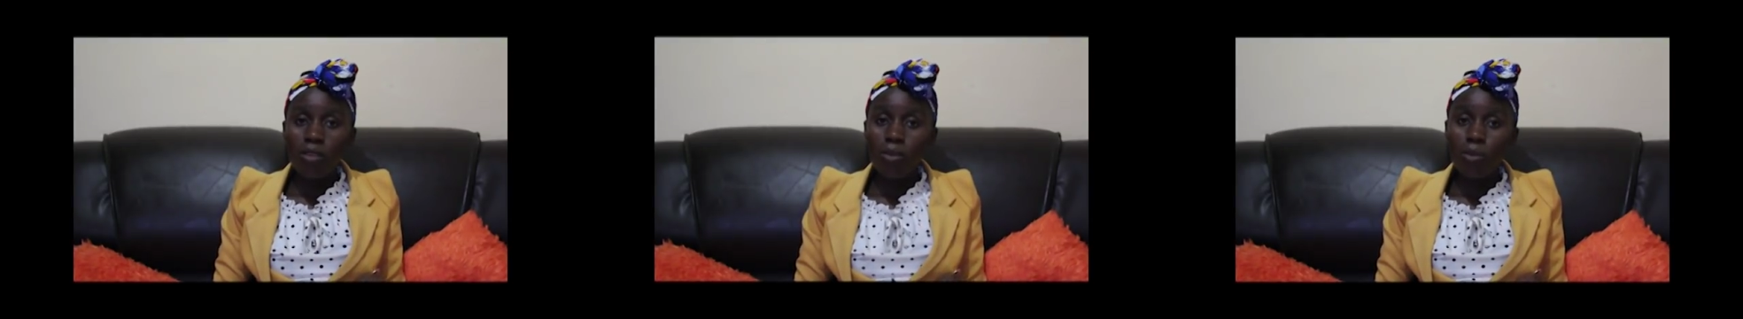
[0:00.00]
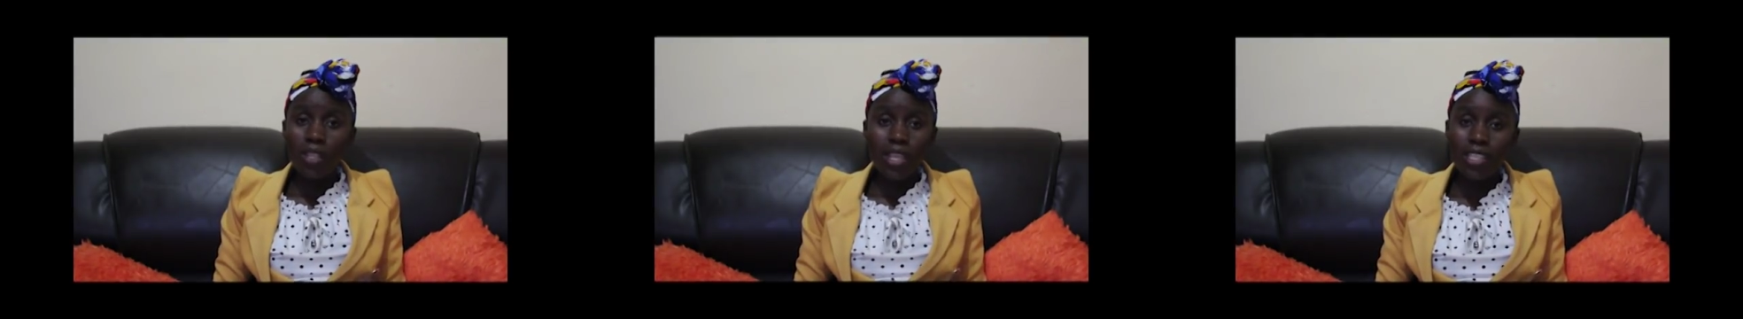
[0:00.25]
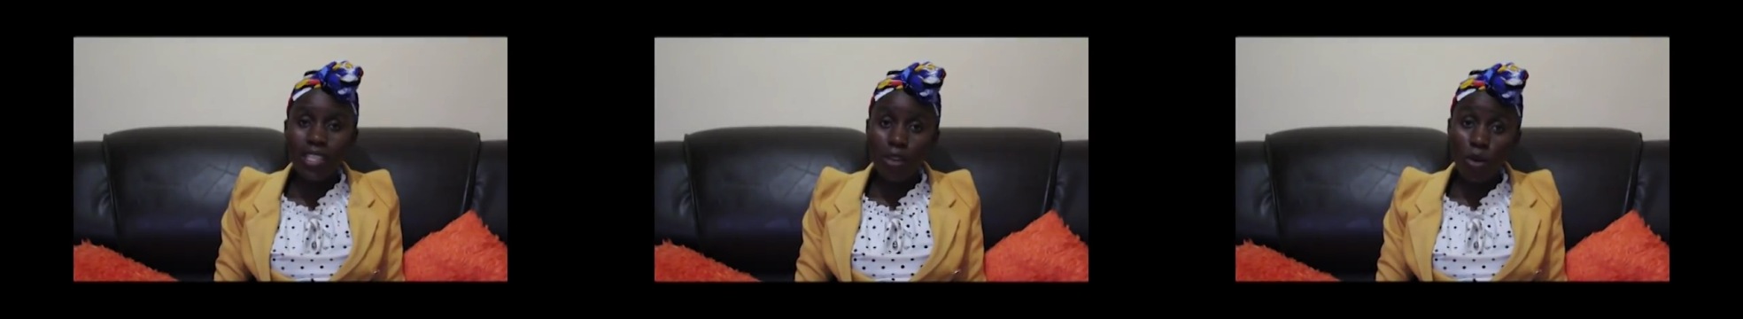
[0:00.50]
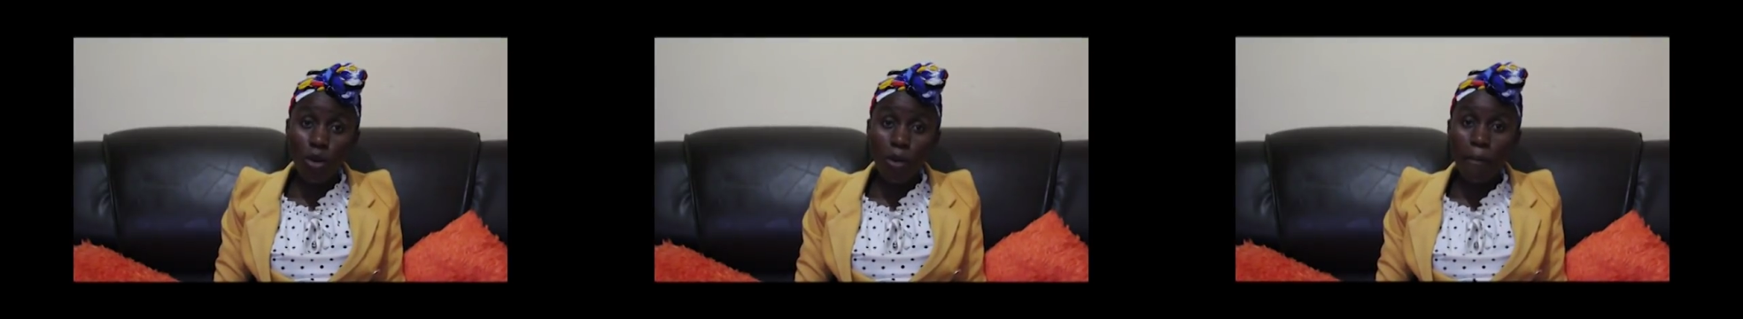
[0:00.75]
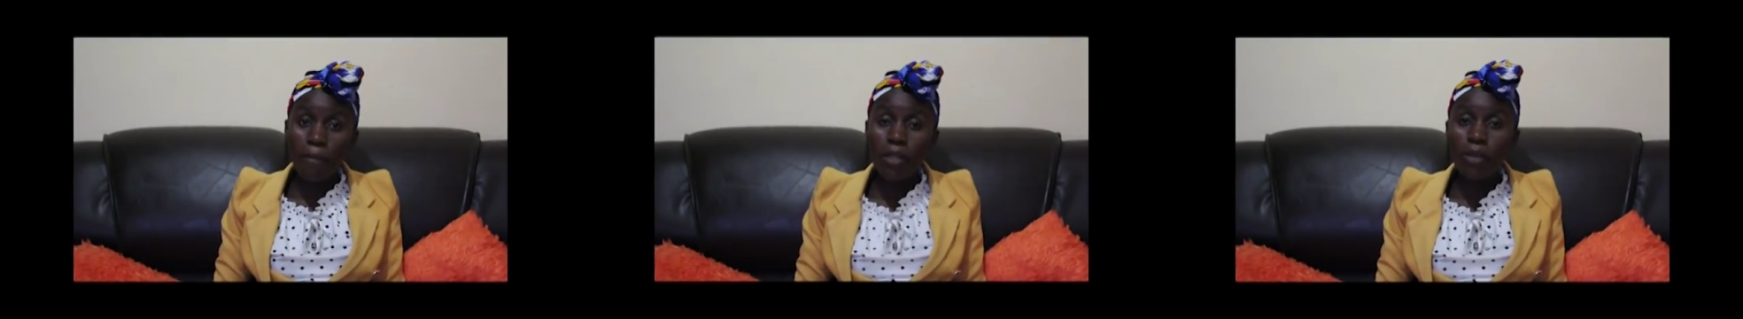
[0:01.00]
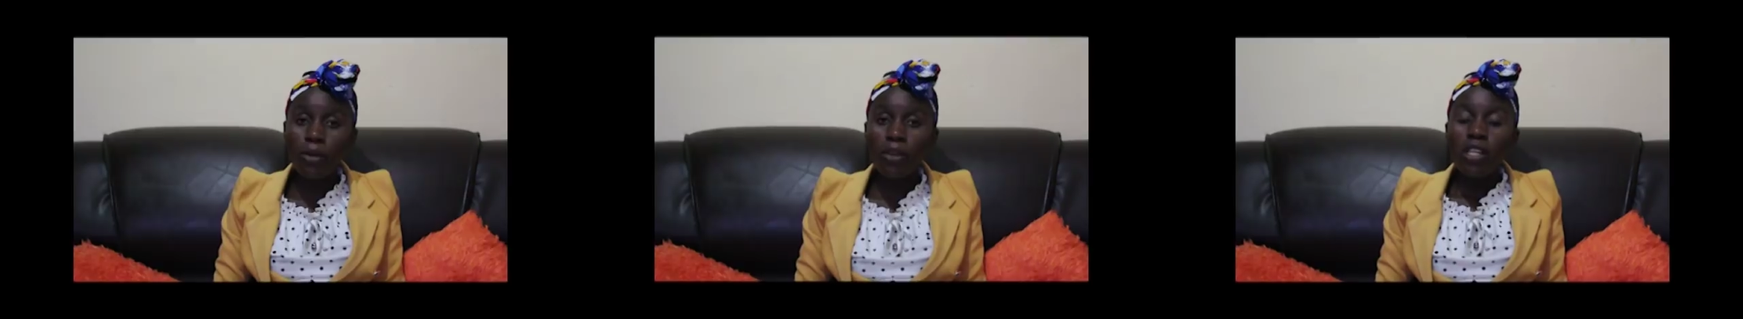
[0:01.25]
with us at home, you
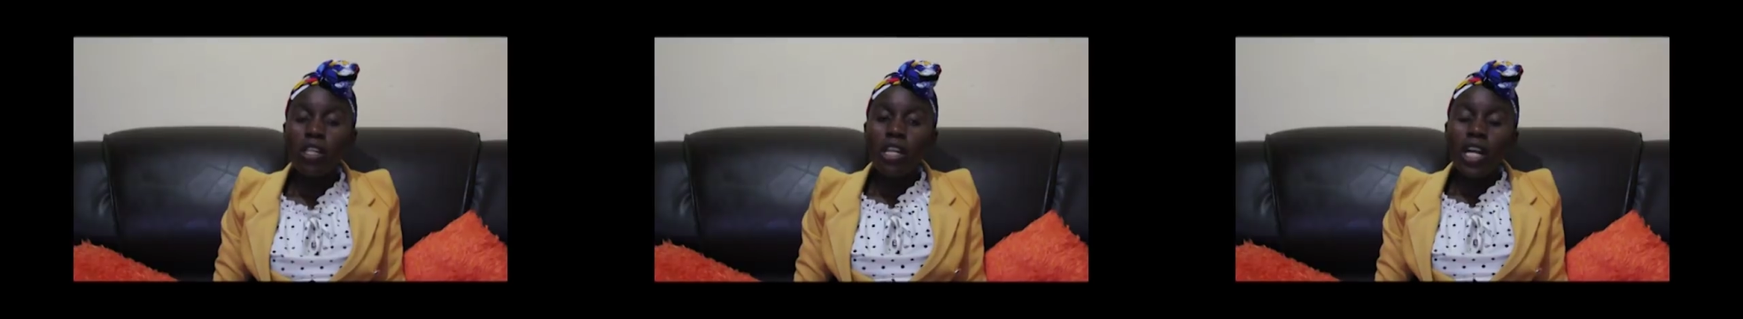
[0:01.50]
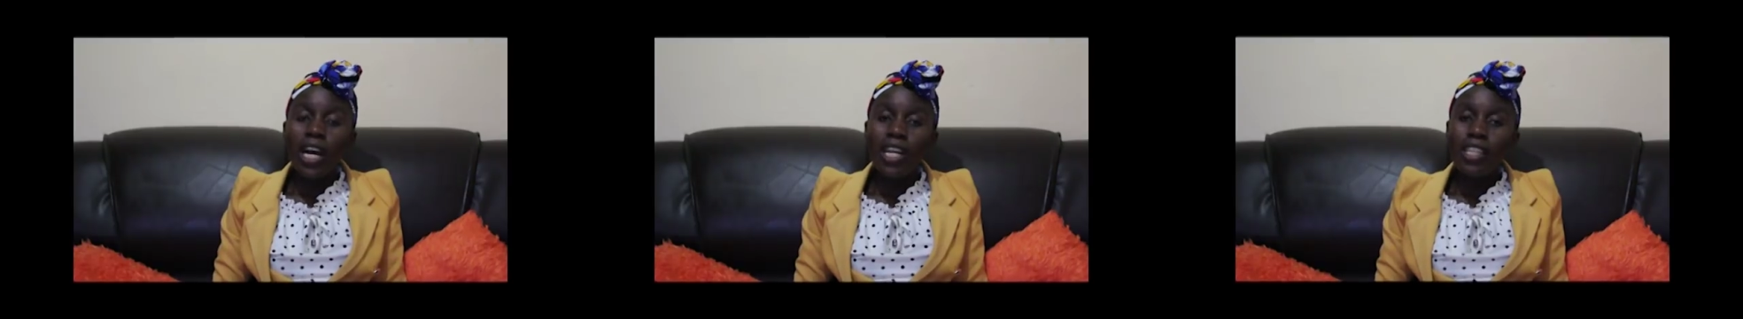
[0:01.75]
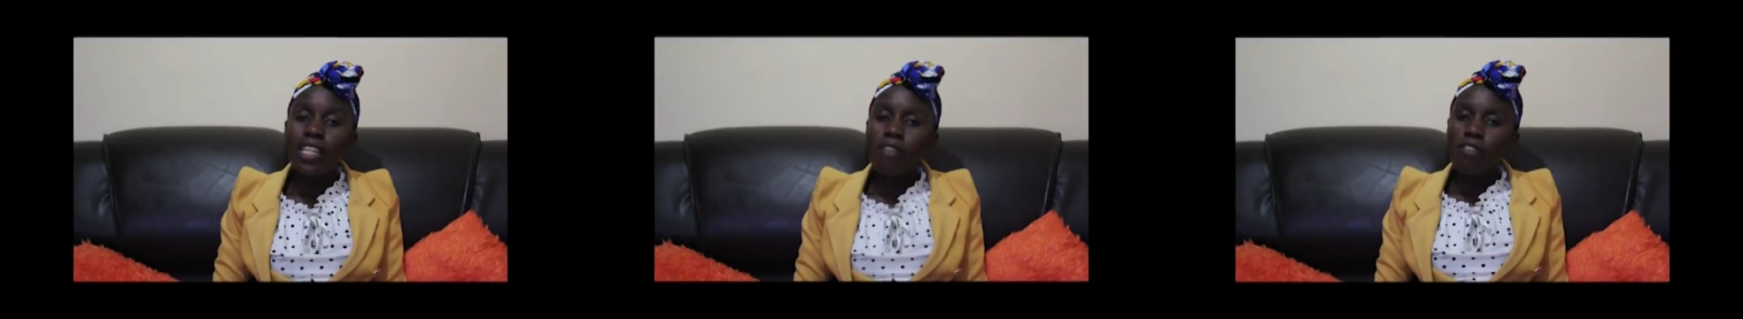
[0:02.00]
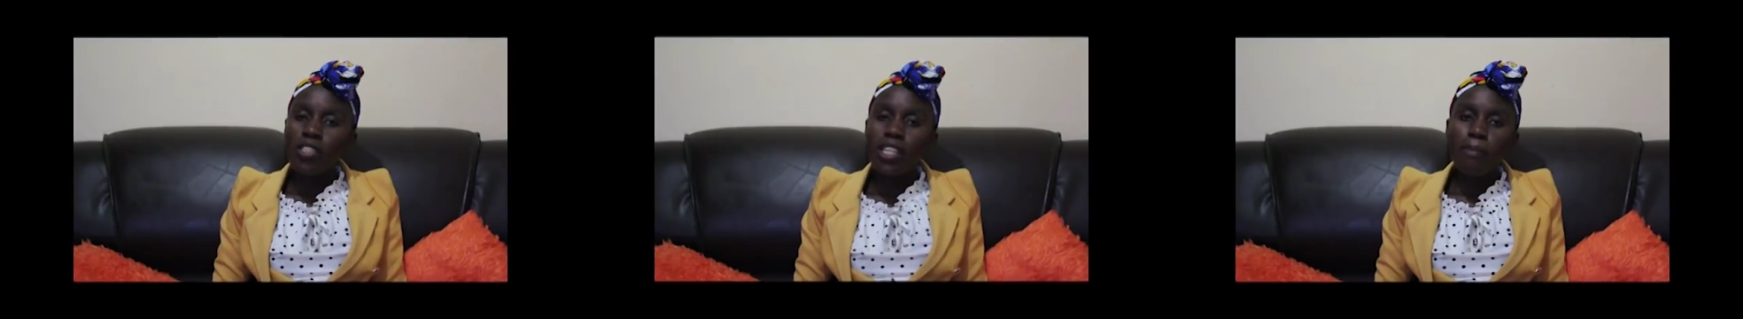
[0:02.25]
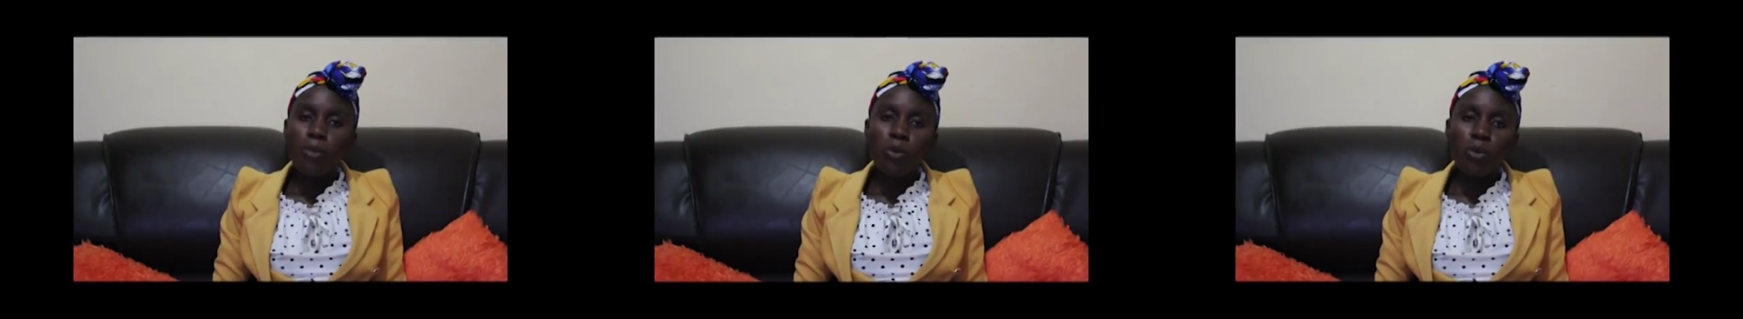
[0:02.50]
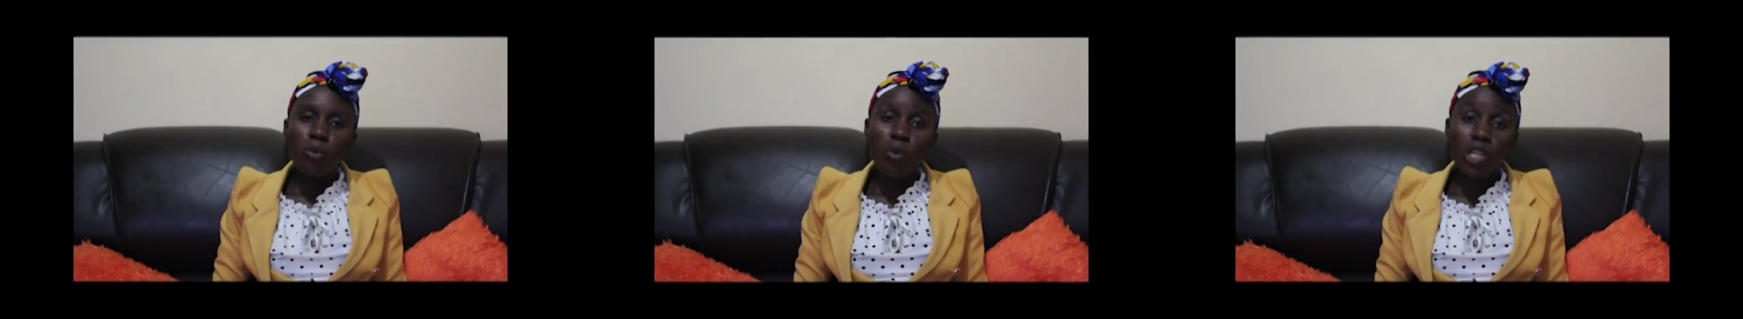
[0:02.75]
know. And then every time he
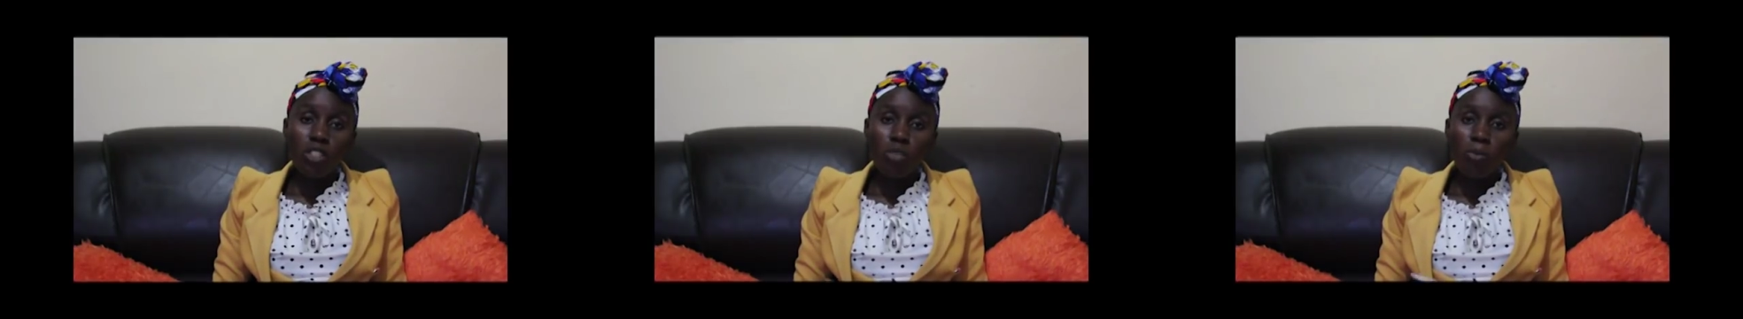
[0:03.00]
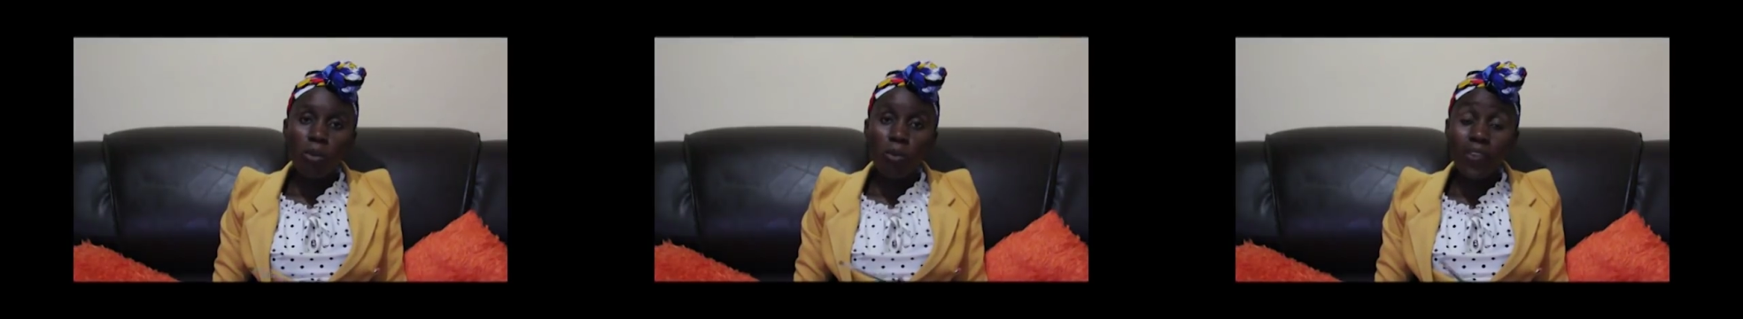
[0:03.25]
would want to be